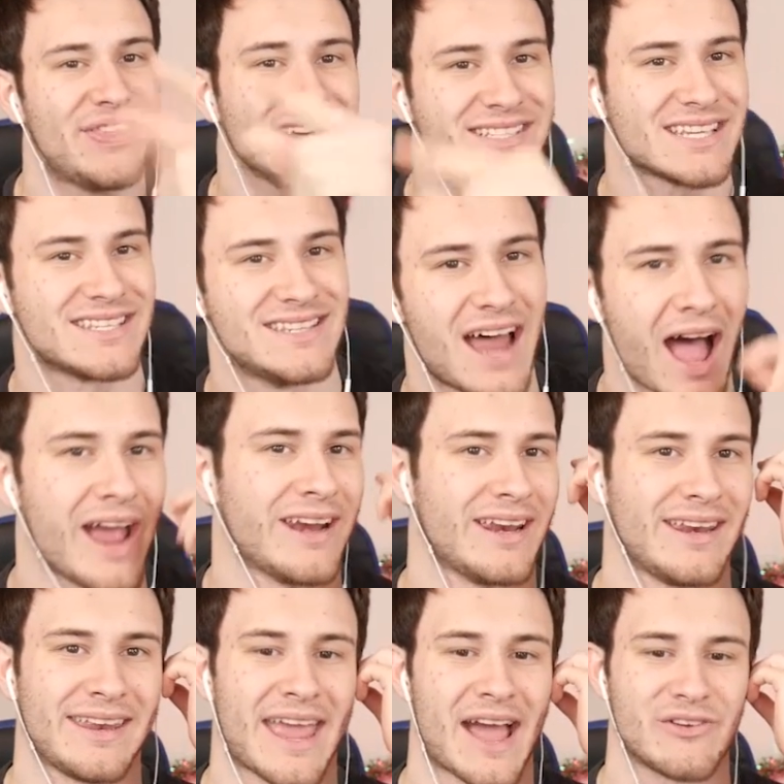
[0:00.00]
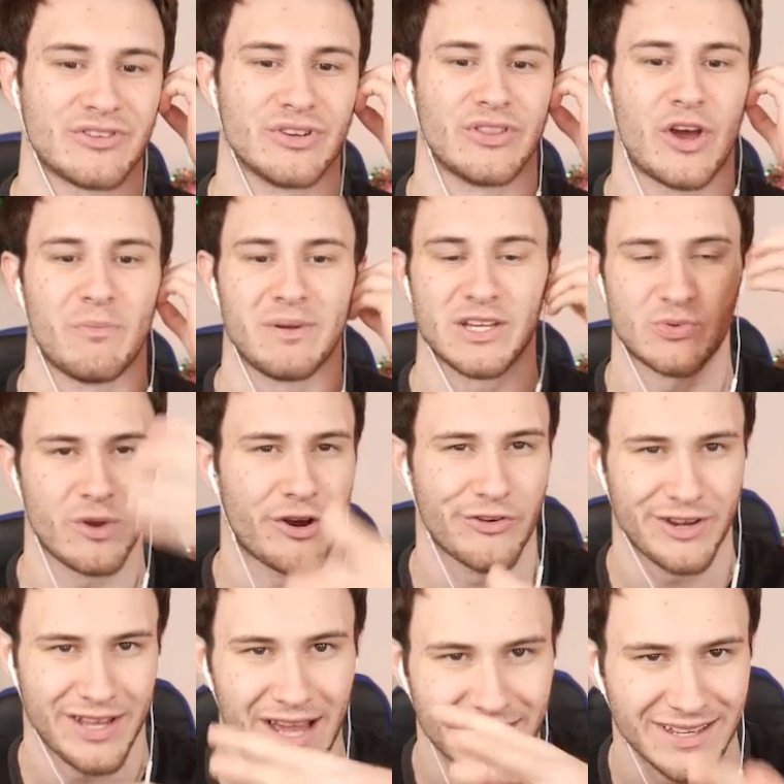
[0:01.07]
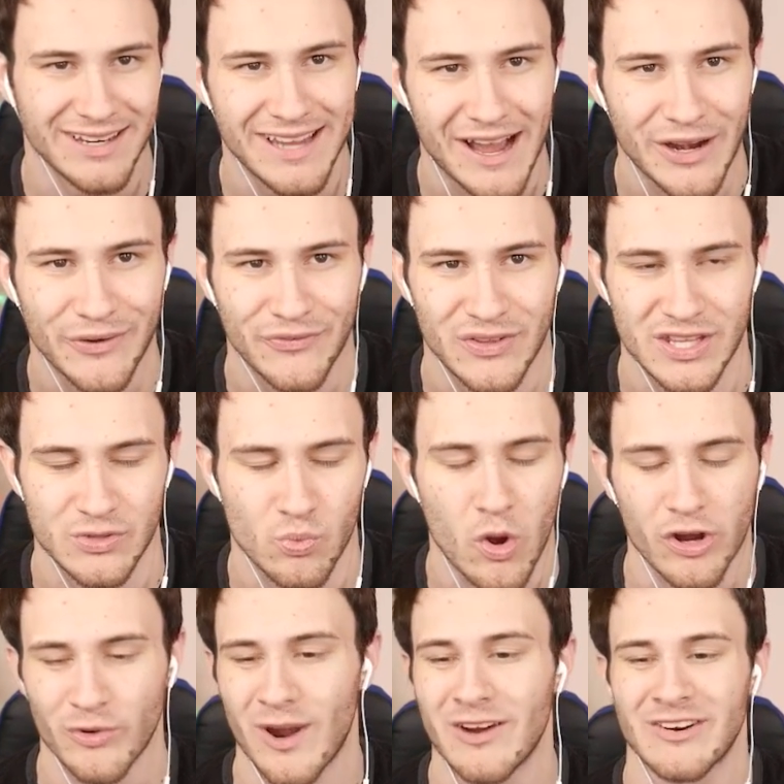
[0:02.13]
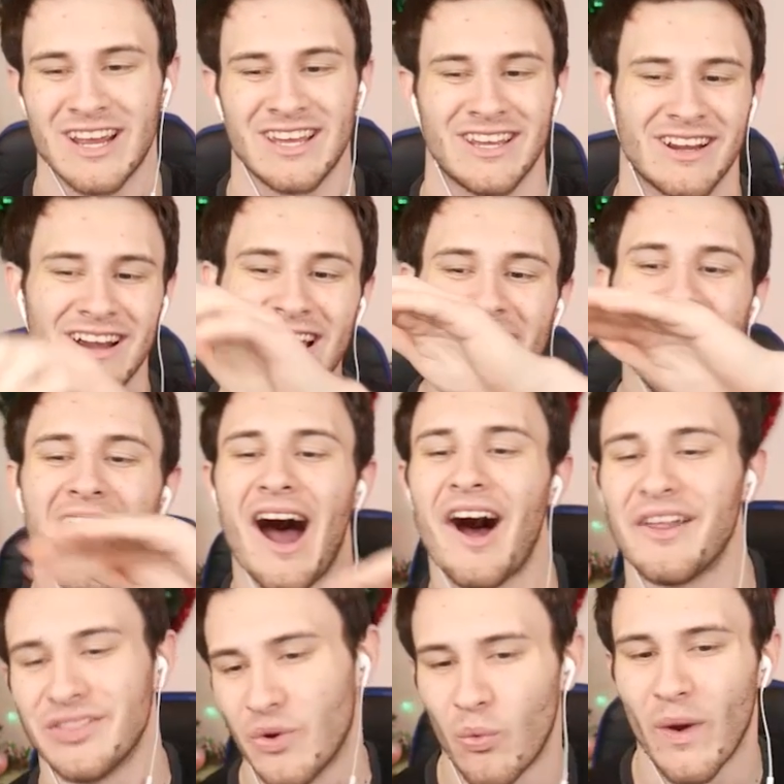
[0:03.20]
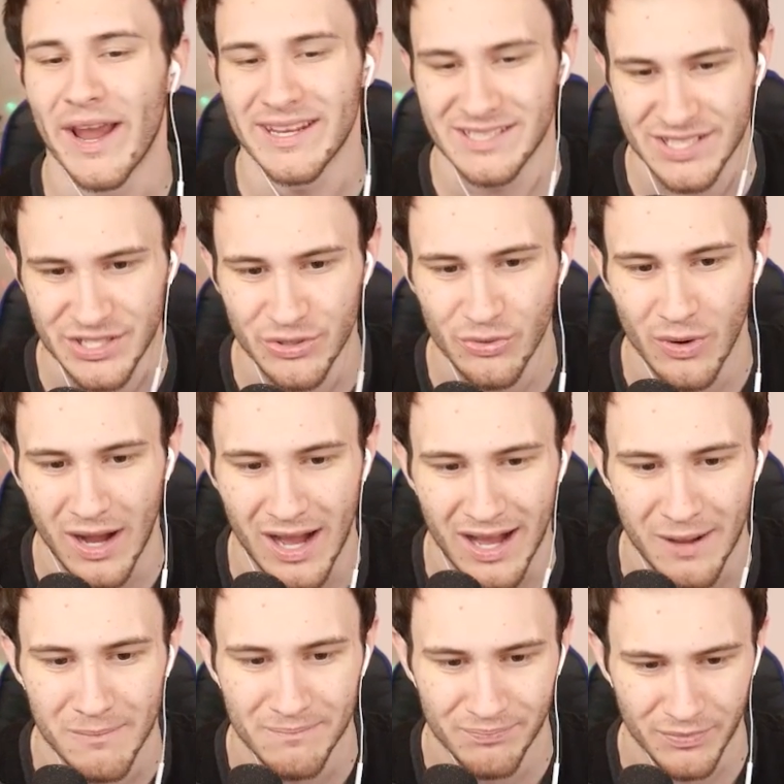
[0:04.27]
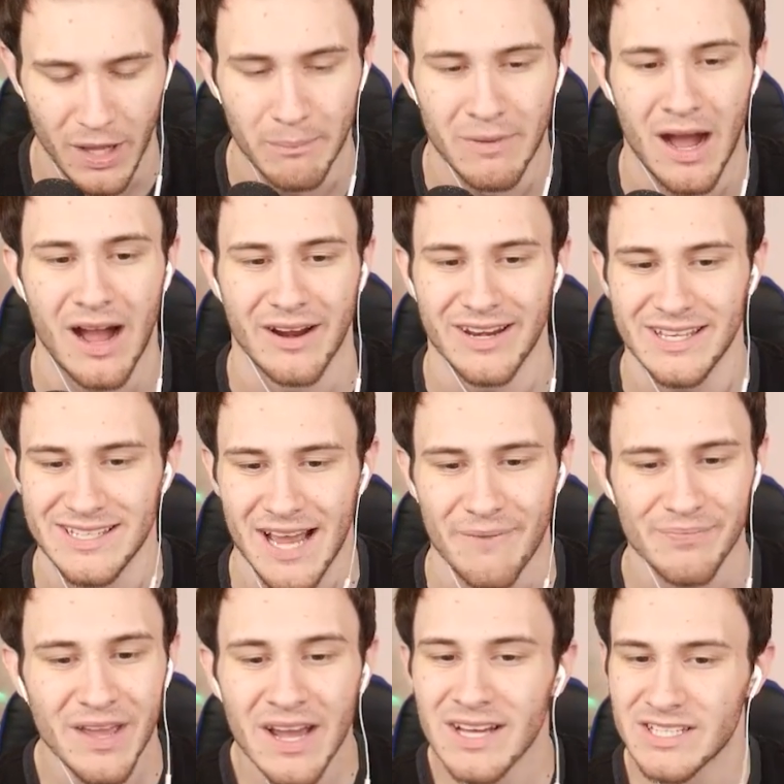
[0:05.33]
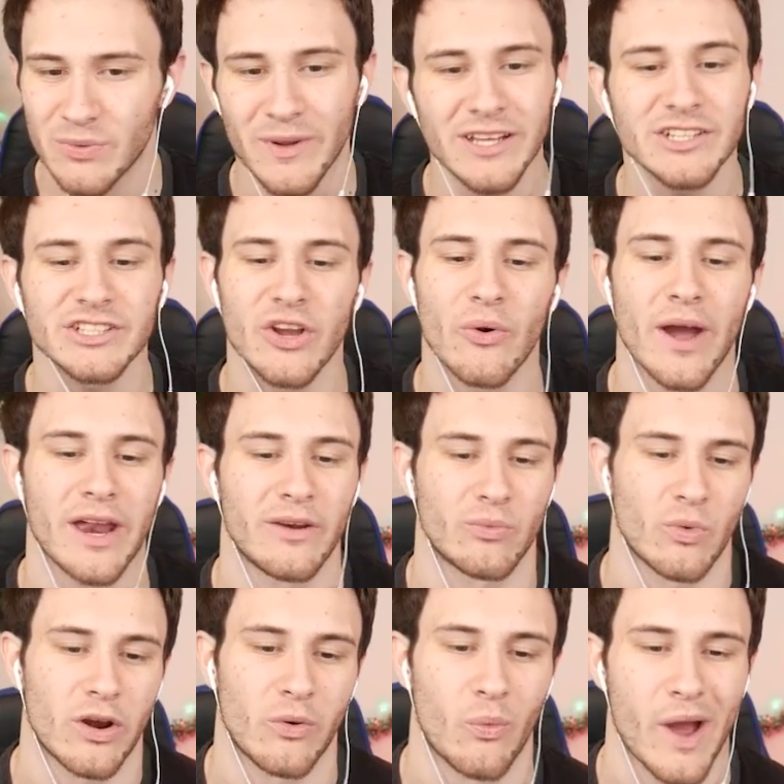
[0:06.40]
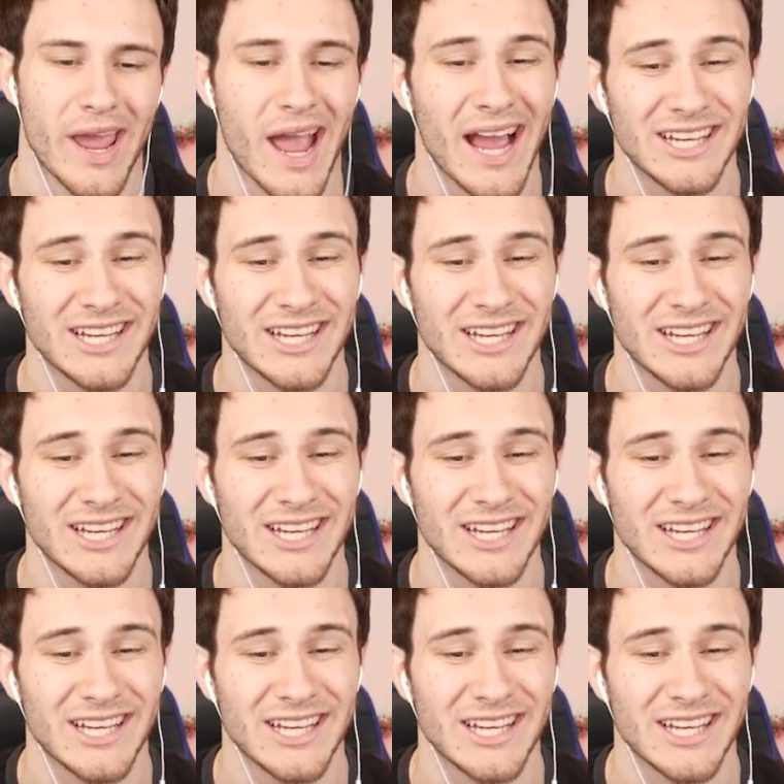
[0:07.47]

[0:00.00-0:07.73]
This is not an encounter, though, because we already got the encounter for this water route right here on the way to Mahogany Town, so we can just go ahead and run away.